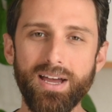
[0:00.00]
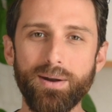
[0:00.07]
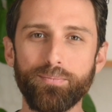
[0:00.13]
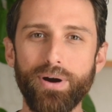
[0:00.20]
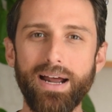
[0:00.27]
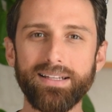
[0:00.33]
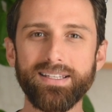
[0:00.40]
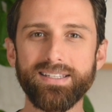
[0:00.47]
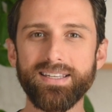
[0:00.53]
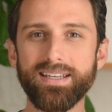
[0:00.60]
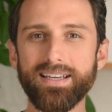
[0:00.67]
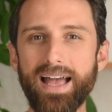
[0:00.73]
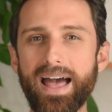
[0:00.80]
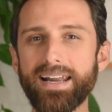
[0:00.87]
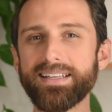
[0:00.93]
practicing
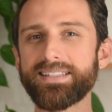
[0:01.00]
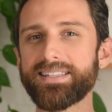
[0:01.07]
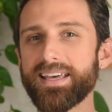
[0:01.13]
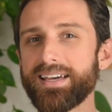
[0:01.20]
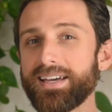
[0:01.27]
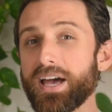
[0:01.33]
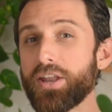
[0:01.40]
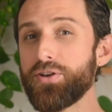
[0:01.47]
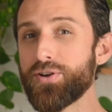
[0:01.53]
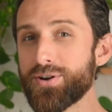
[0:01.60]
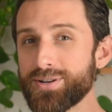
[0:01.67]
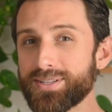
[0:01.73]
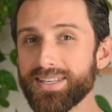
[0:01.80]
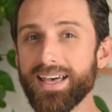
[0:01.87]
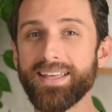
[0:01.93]
how to say
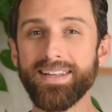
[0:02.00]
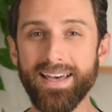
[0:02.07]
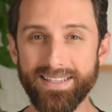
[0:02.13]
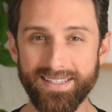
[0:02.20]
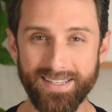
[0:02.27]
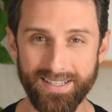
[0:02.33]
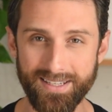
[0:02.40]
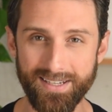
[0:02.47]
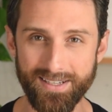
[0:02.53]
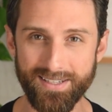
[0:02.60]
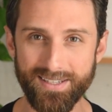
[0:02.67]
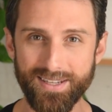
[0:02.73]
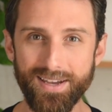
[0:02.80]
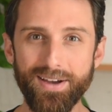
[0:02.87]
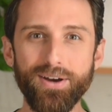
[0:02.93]
nurse anesthetist